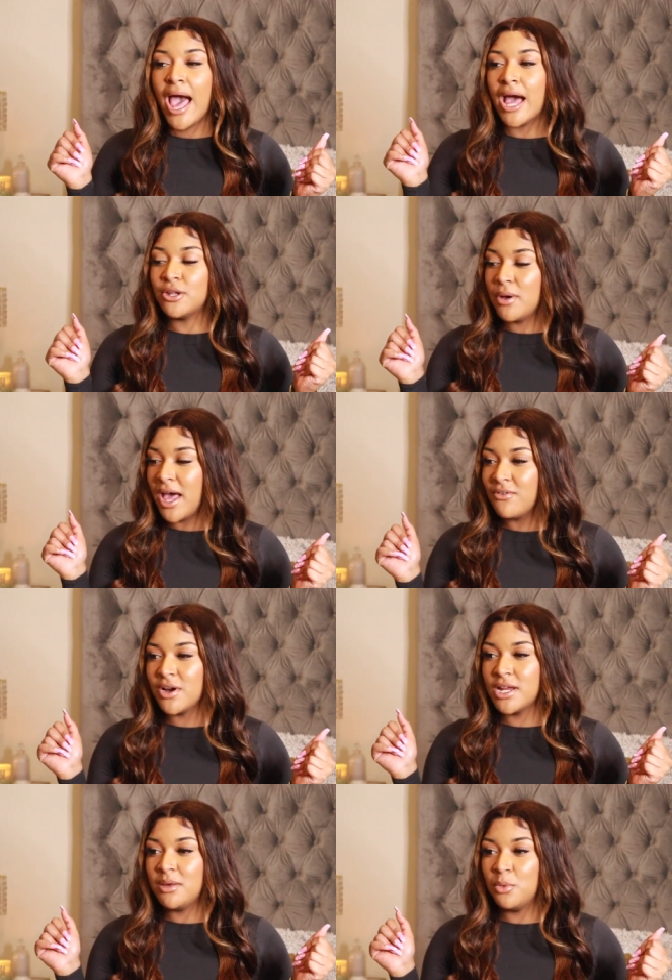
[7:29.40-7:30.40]
i don't have
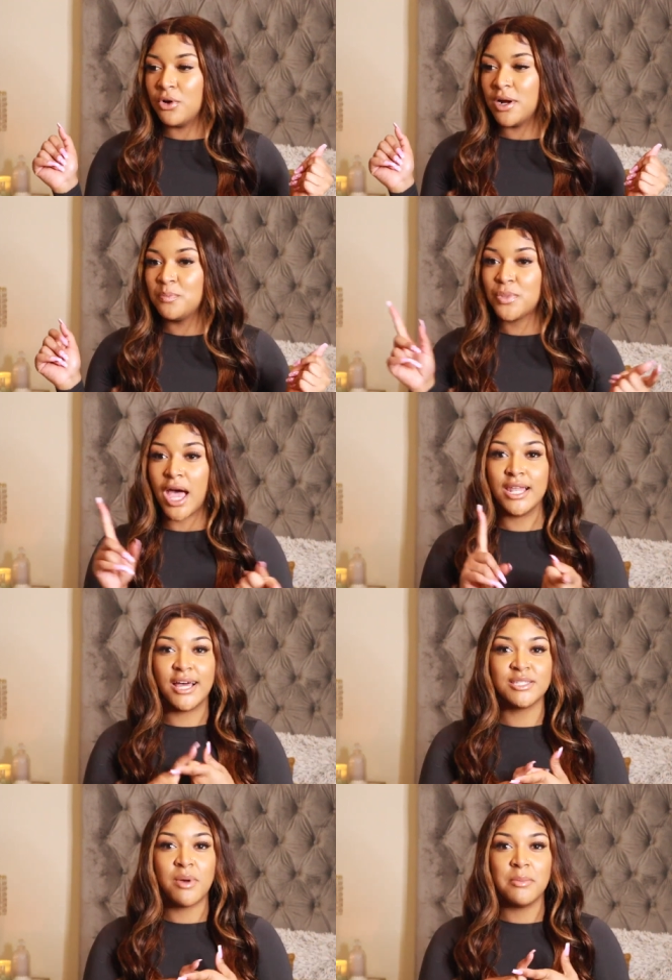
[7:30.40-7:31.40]
her anymore i
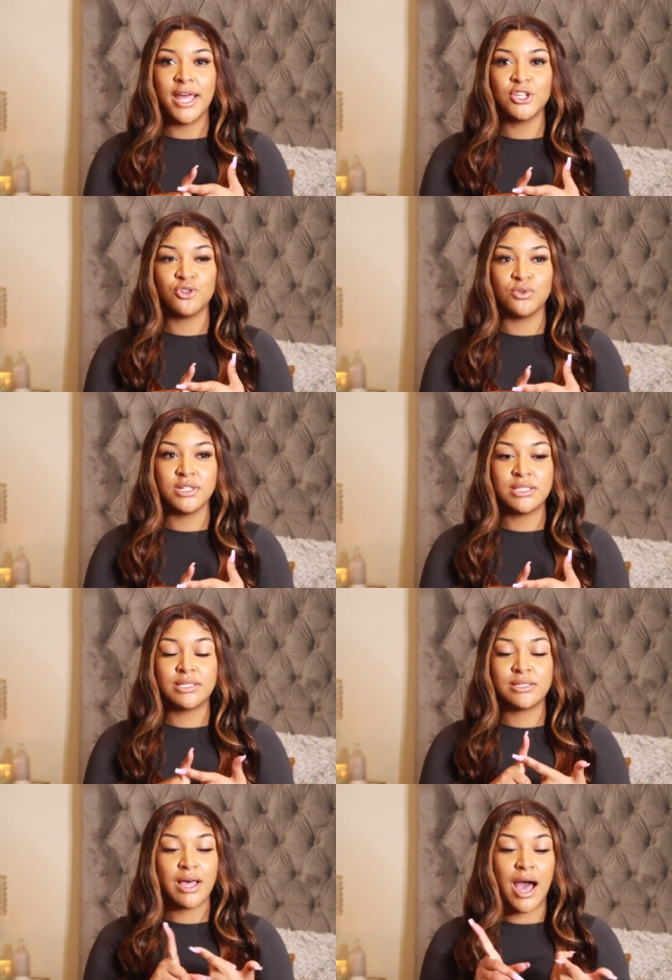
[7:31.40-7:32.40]
lost my black
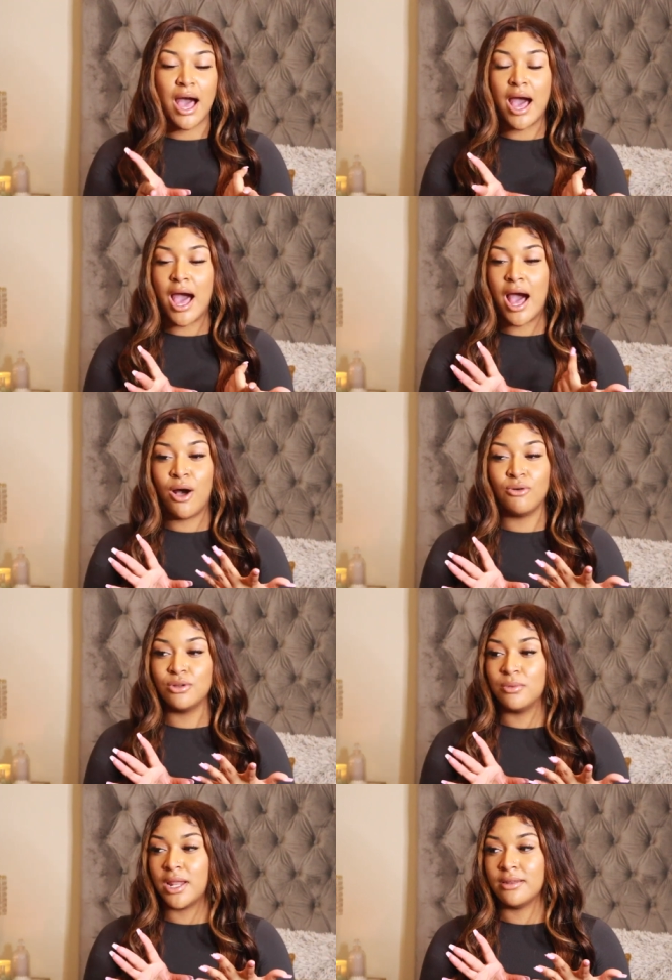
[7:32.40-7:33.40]
shorts i don't
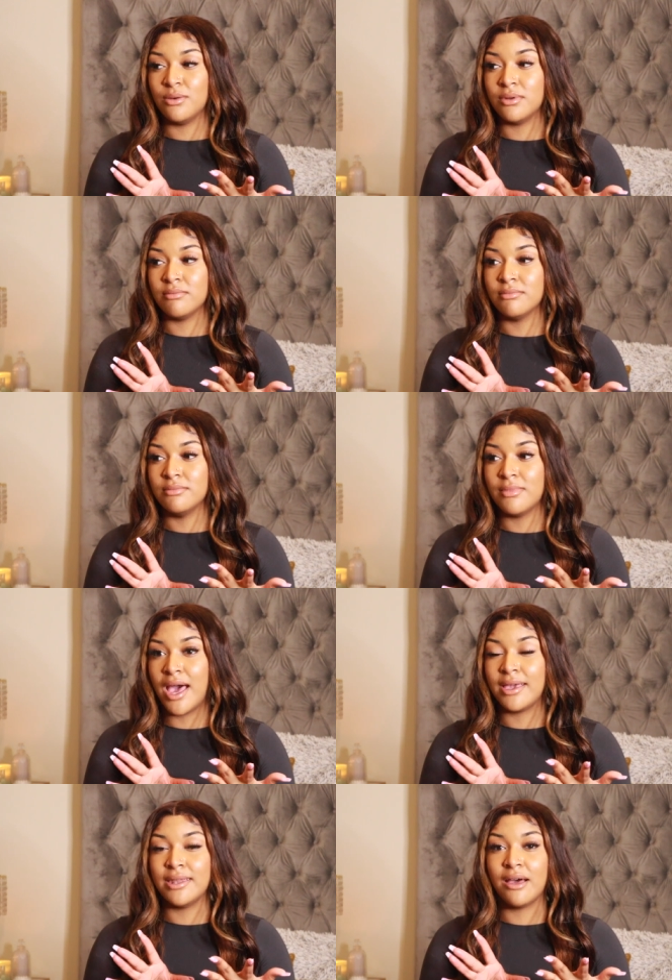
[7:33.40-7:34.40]
know what i did with them
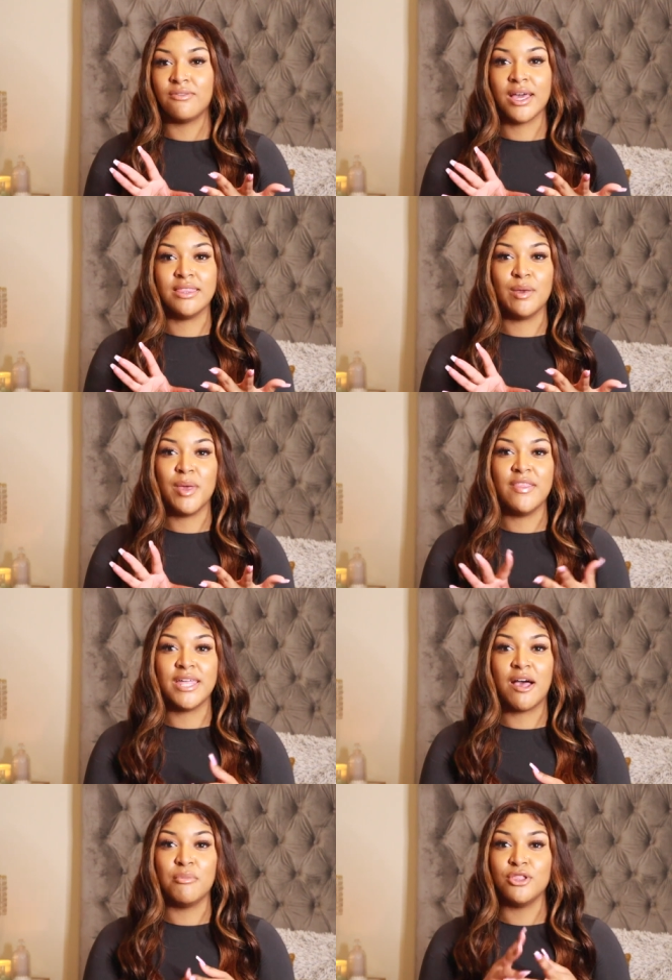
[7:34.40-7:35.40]
i cannot find them and
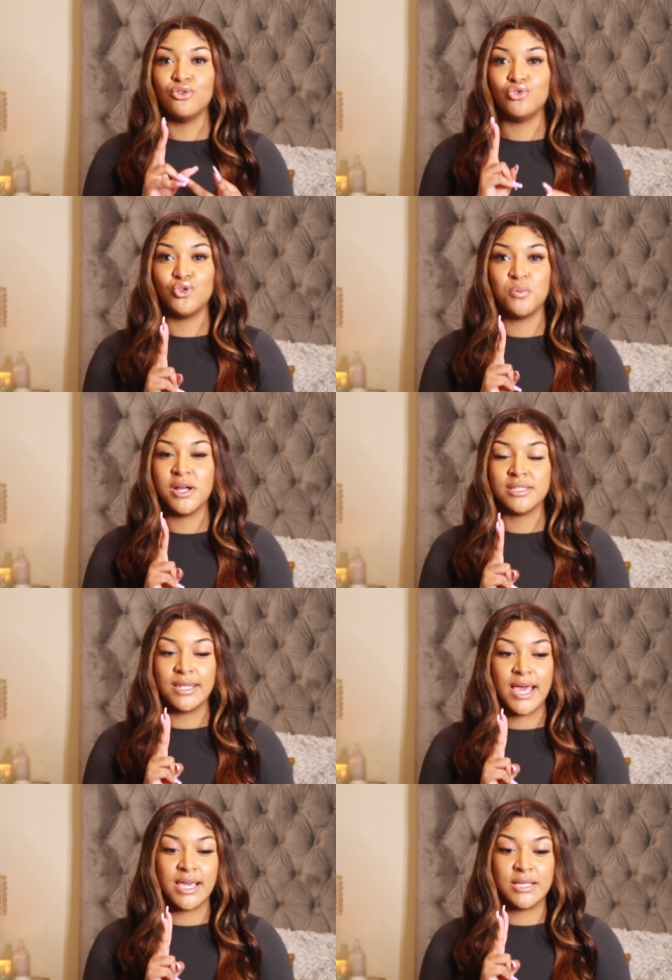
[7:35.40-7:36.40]
then i've been through two pairs of
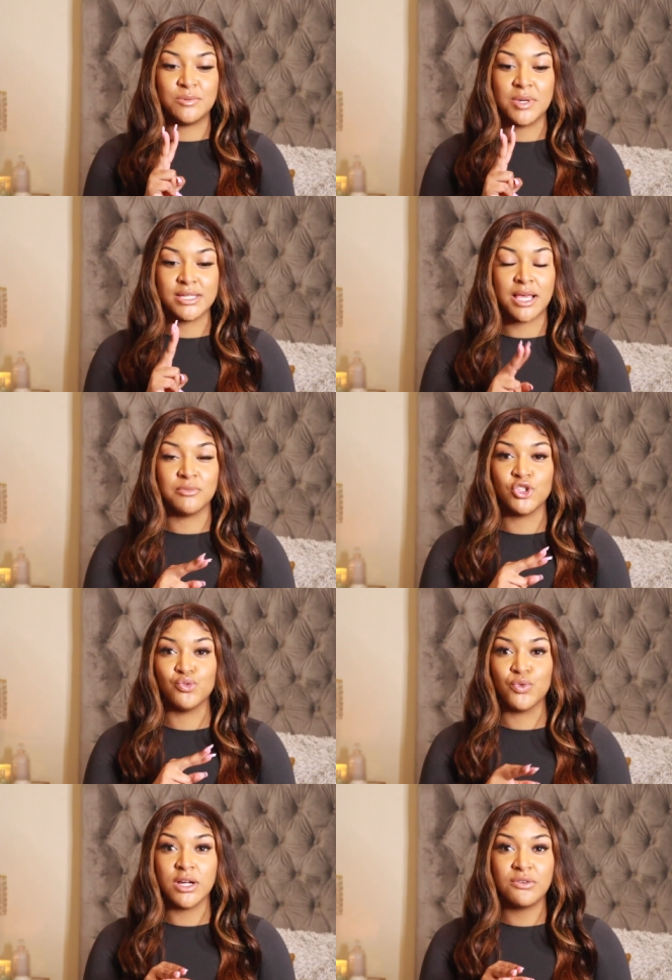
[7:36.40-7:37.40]
leggings because i'm
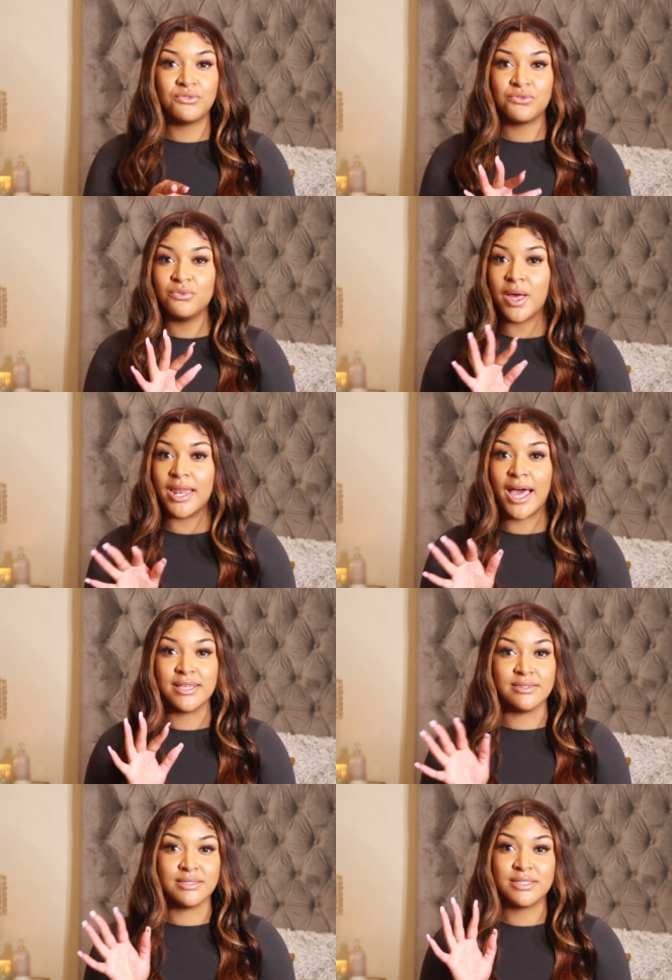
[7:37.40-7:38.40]
just rough and
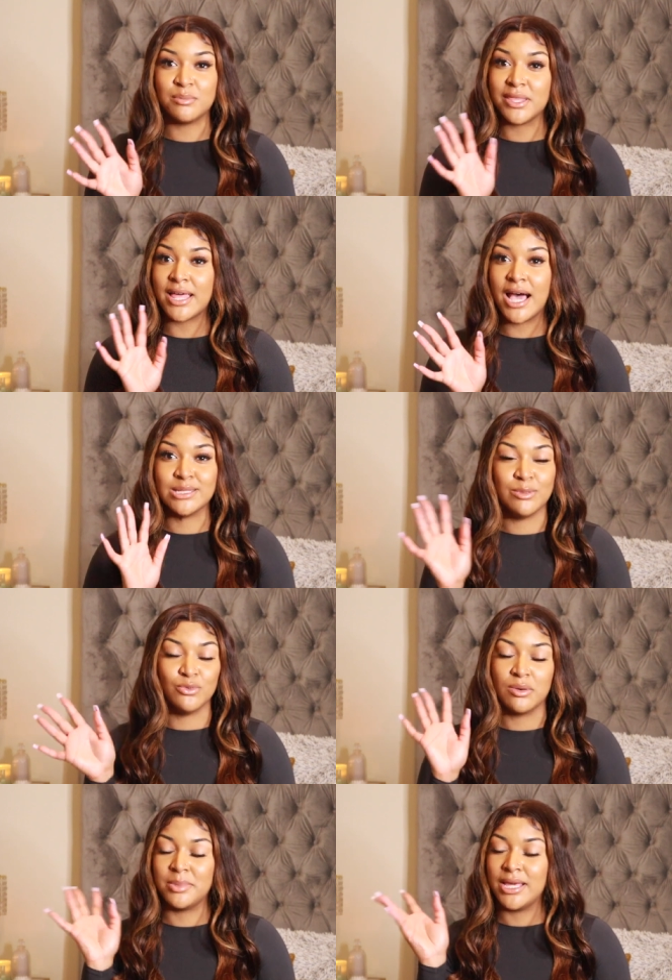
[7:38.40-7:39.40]
i just my thighs be
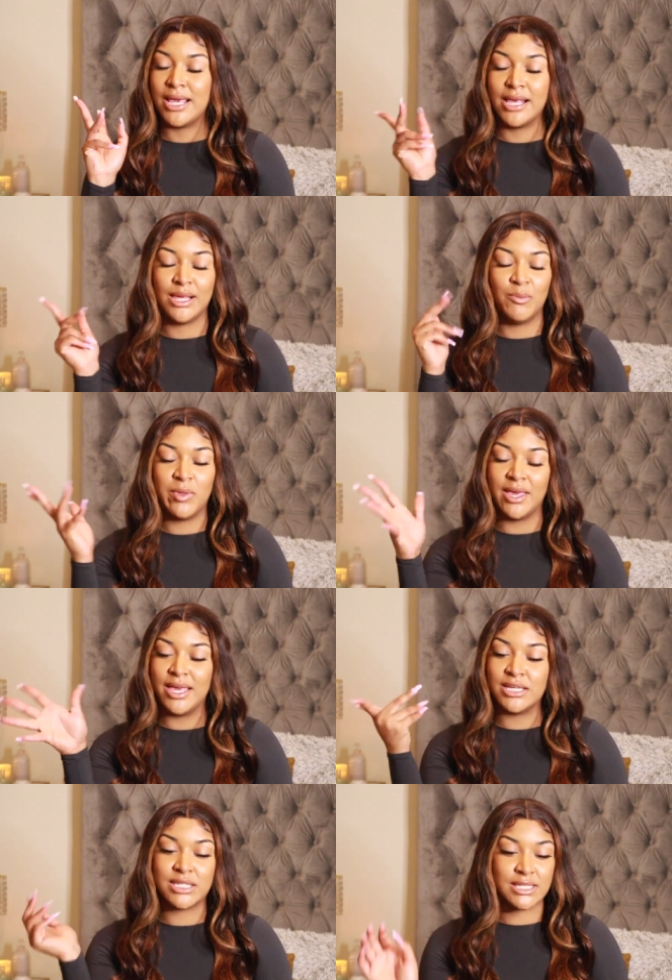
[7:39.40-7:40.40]
rubbing and
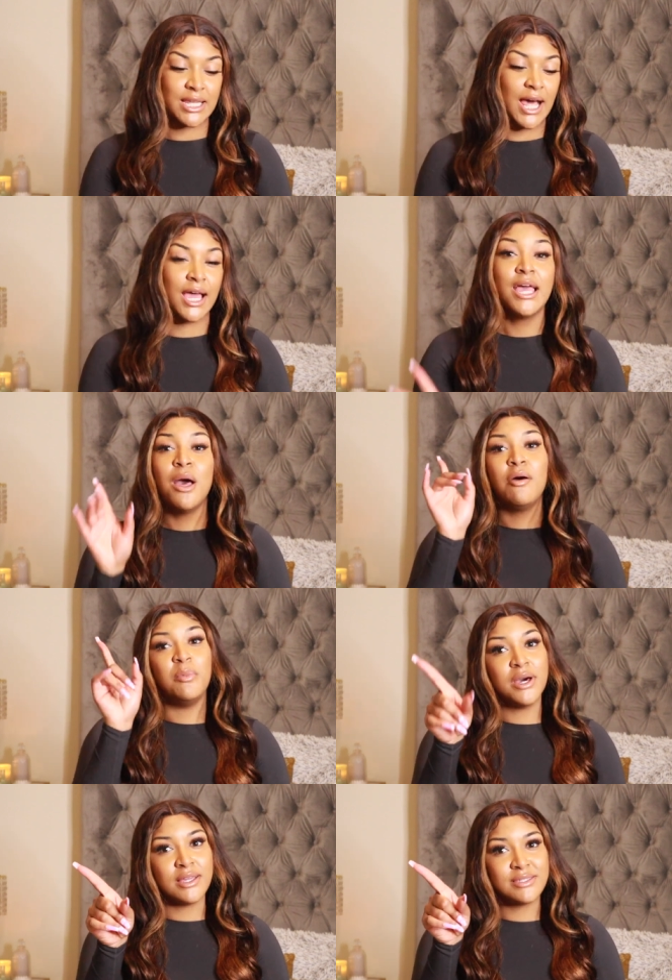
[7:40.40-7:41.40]
it's just a lot
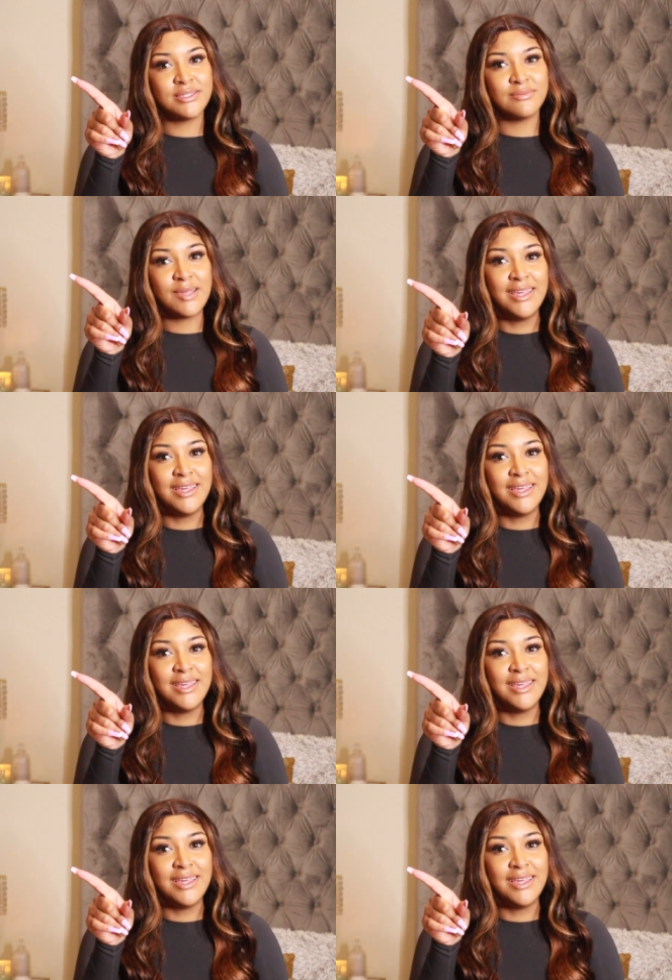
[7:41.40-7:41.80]
but